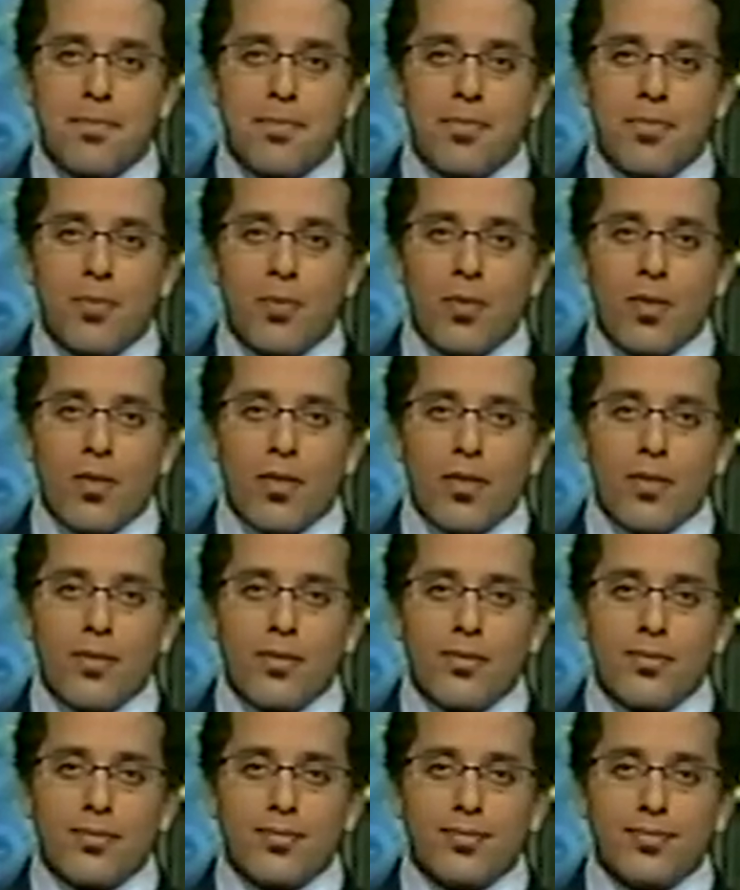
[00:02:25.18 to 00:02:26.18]

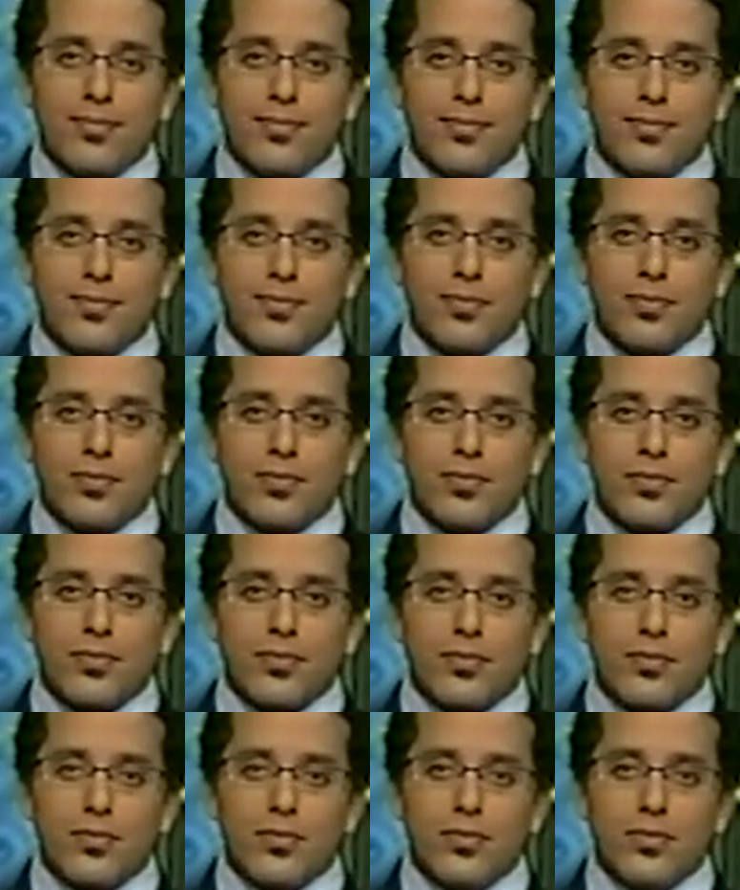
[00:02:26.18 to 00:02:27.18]

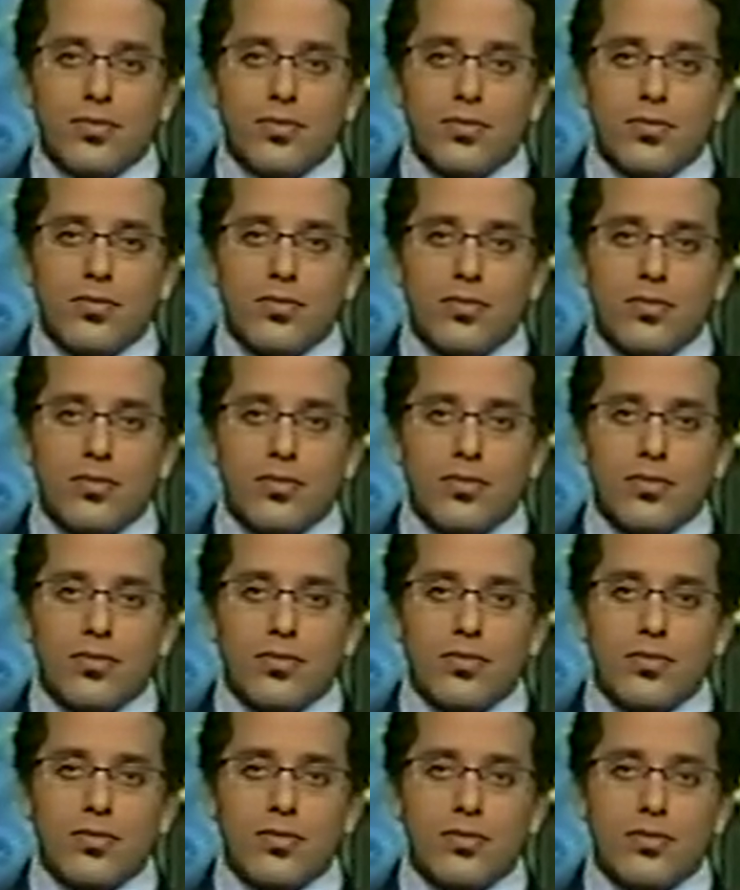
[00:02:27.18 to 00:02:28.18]

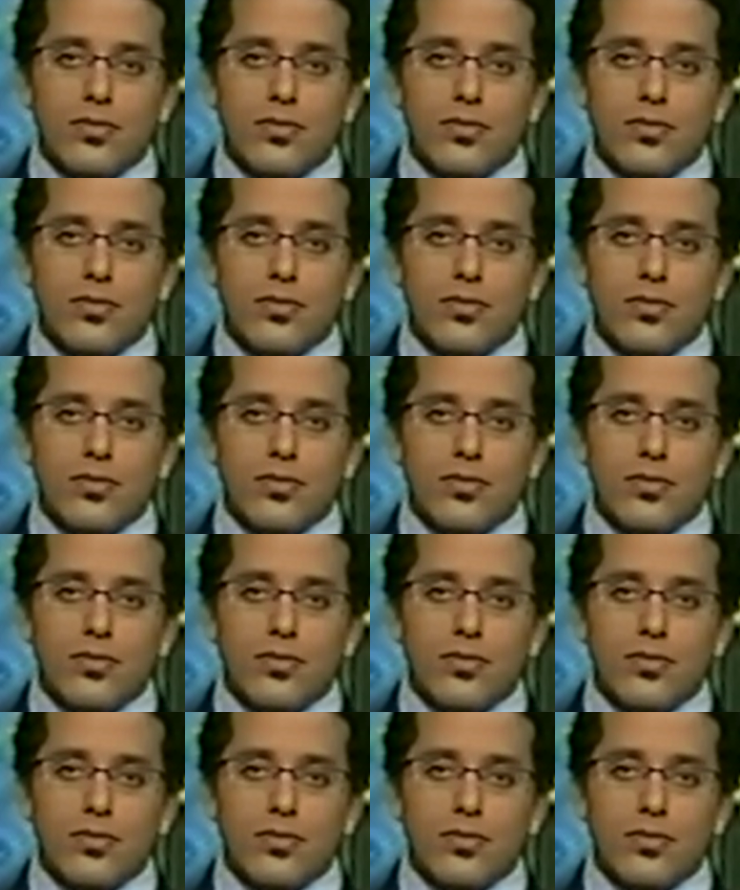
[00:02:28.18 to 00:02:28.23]
No words are spoken by the person on screen.